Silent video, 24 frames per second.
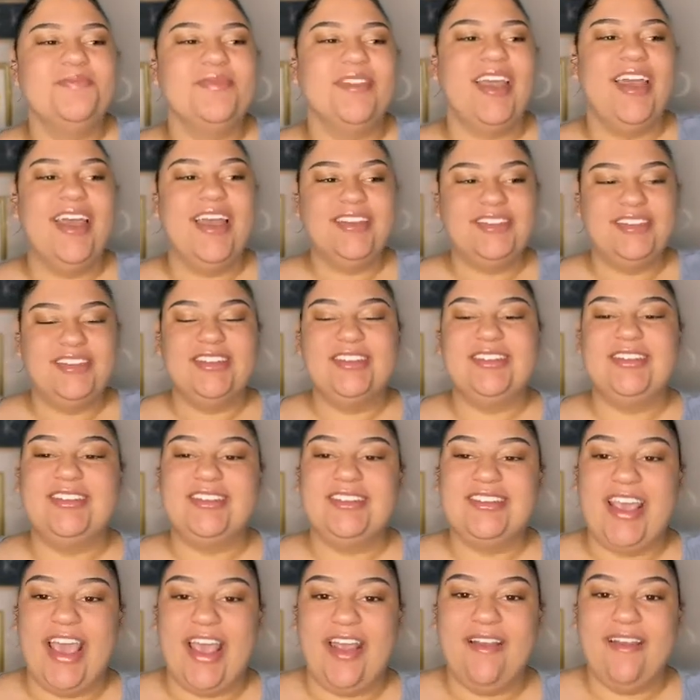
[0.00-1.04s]
it's just
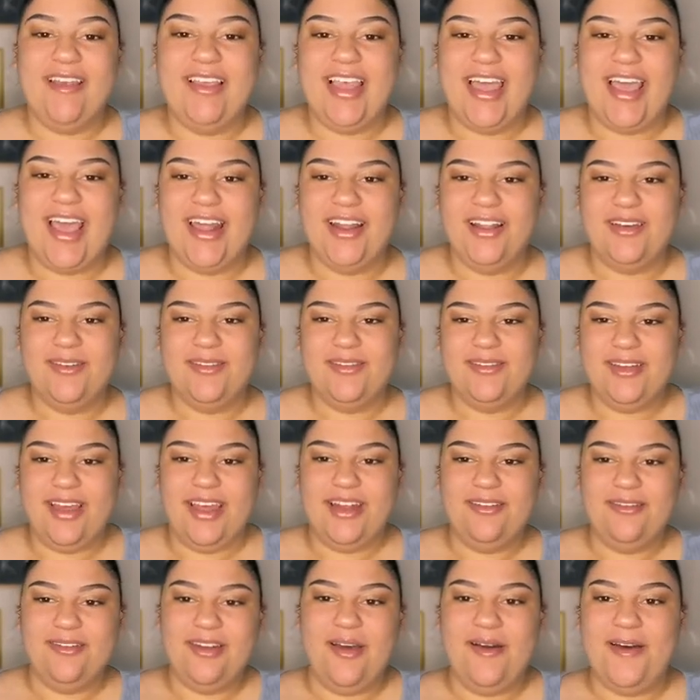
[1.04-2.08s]
scary. Like I
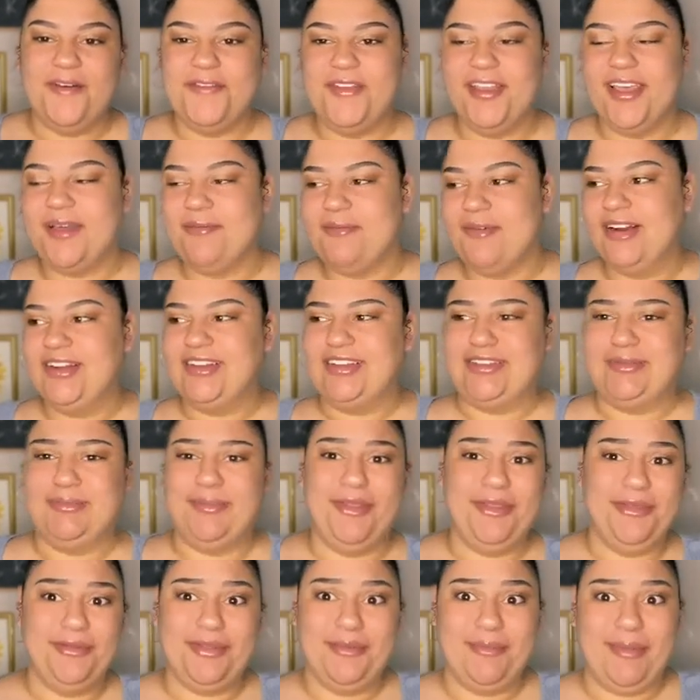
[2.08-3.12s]
don't know, I feel like I'm gonna
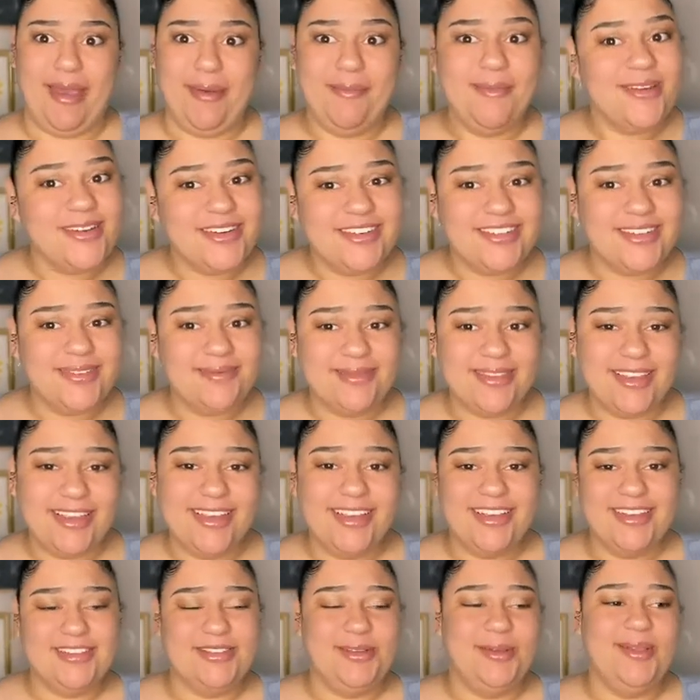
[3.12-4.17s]
smother the baby or
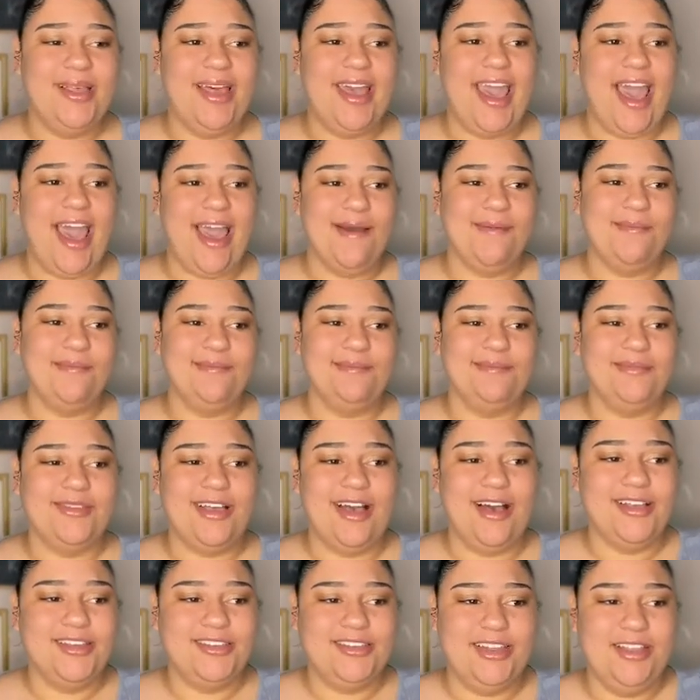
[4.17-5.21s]
something. And so like I'm
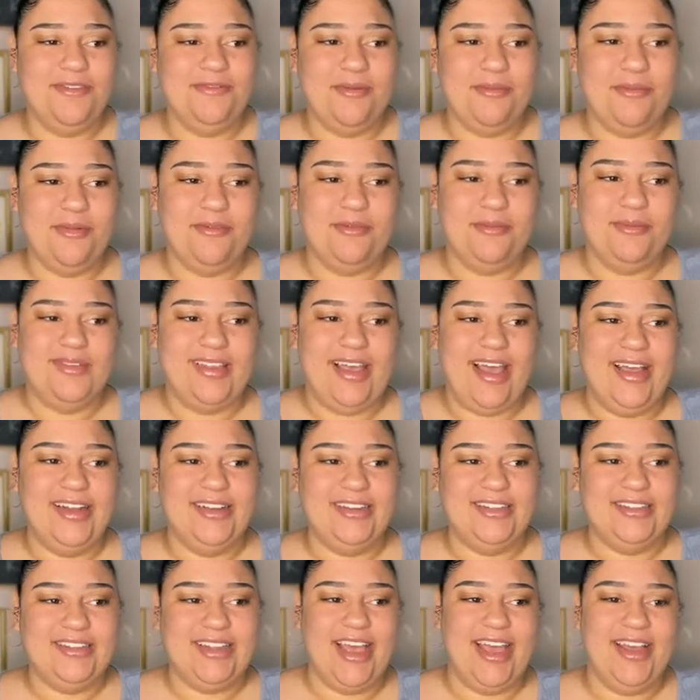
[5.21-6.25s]
constantly flipping from side
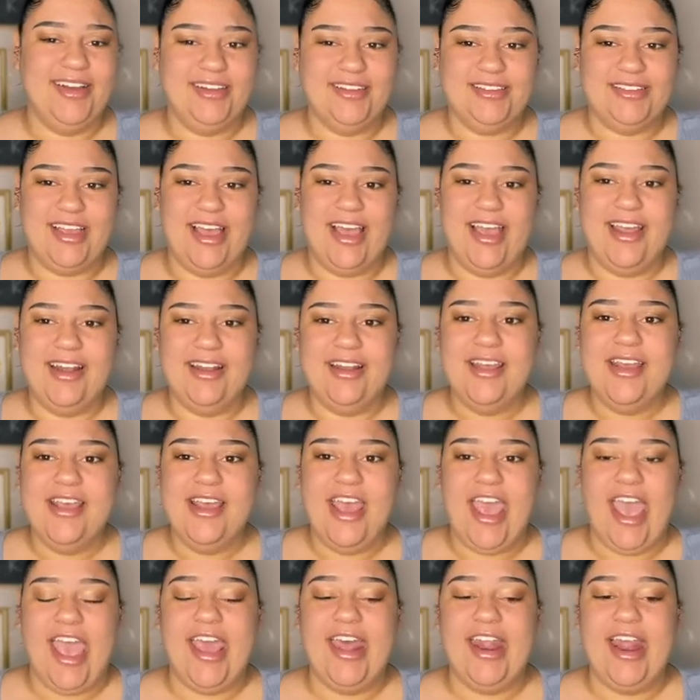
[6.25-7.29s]
to side to side,
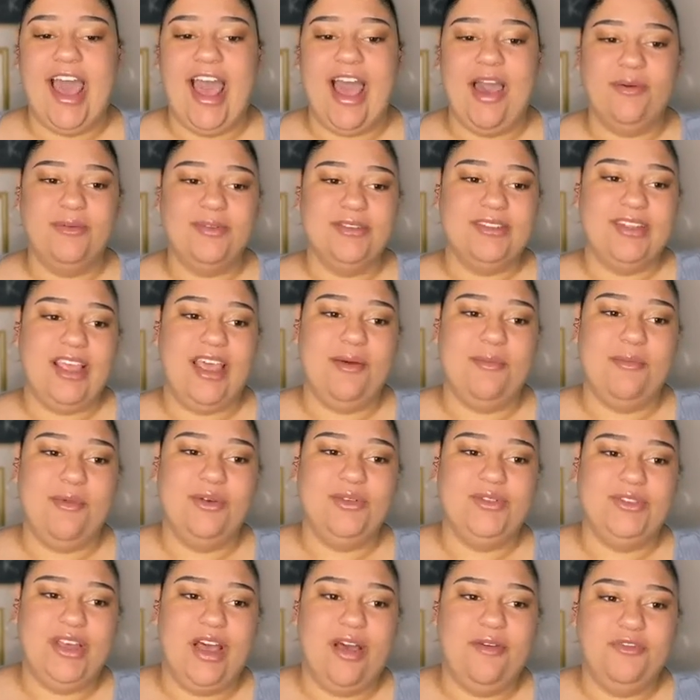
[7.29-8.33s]
and I was like
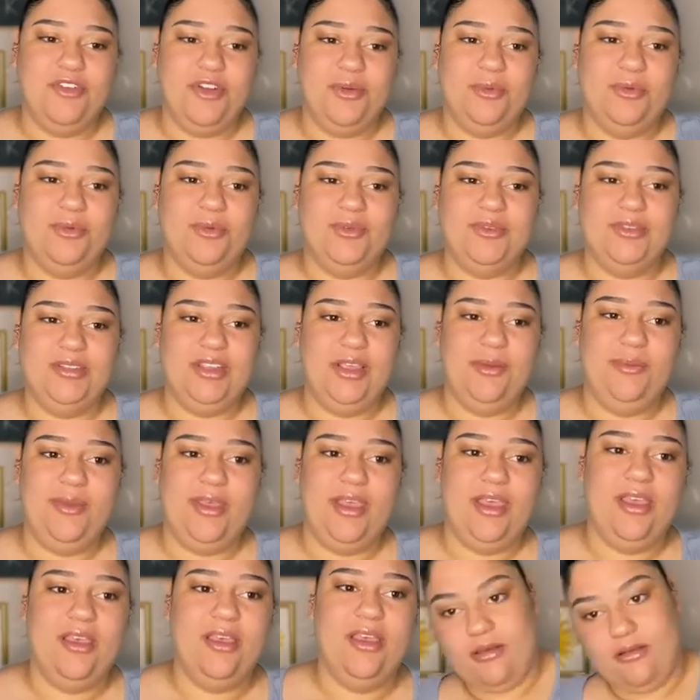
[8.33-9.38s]
most comfortable
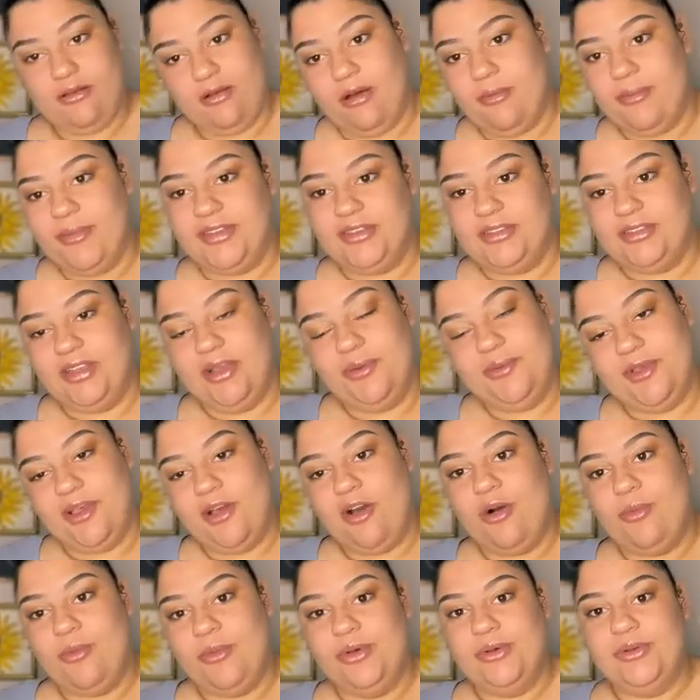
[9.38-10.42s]
sleeping on my stomach
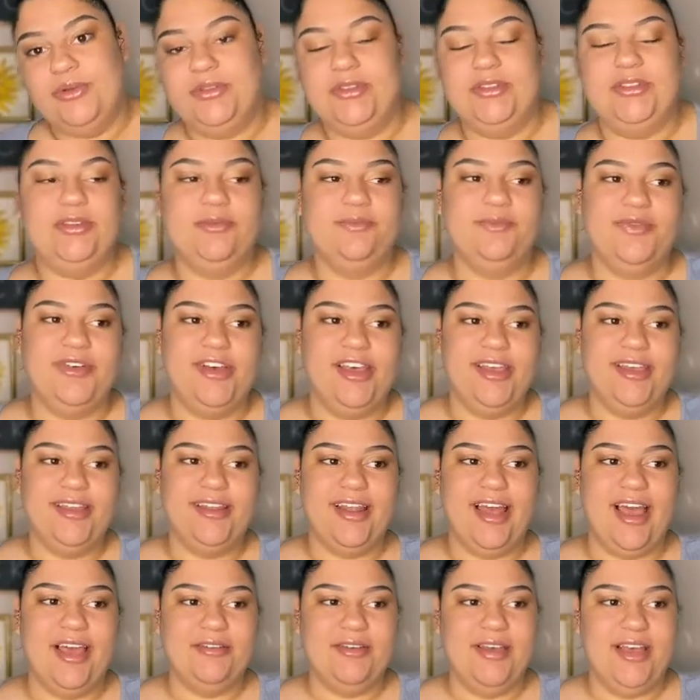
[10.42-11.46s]
almost, but
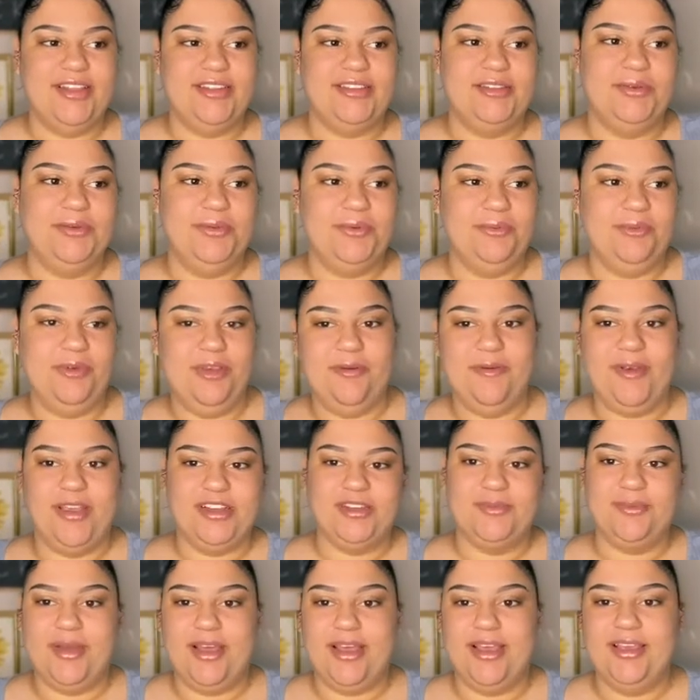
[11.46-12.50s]
I've had to rearrange
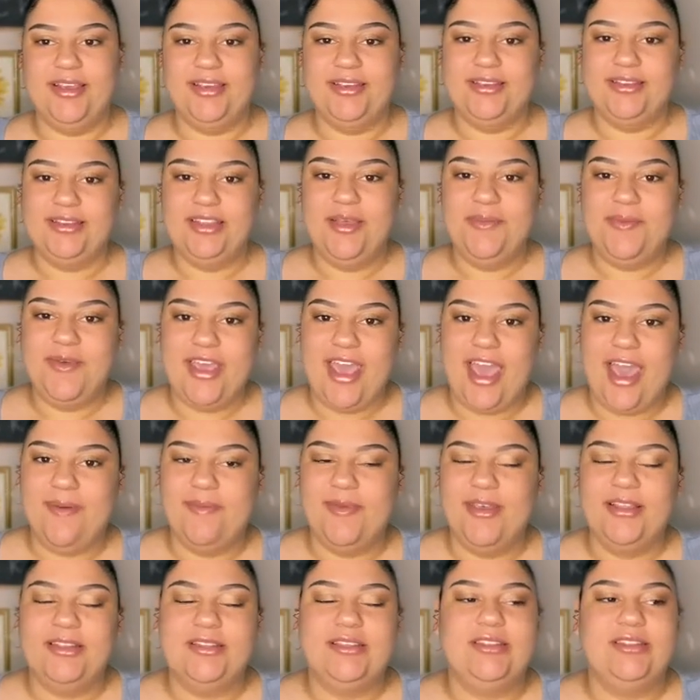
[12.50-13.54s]
my sleeping
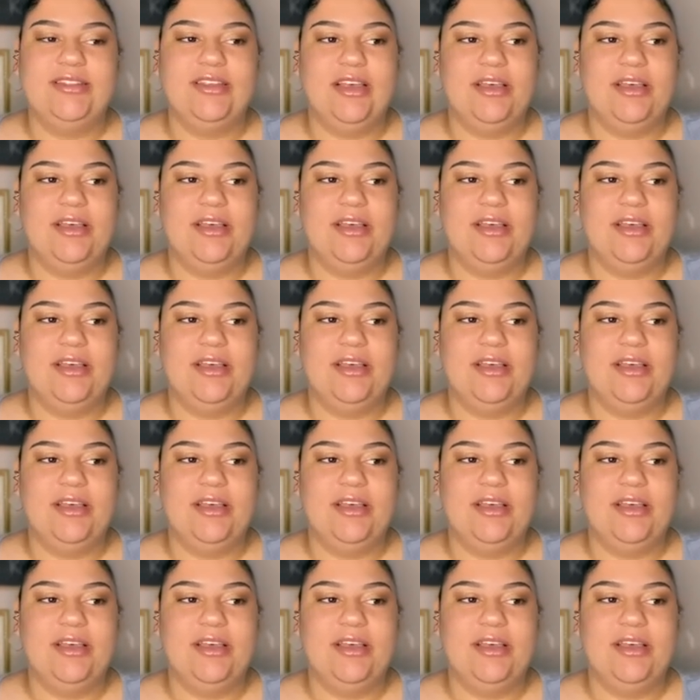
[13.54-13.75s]
habits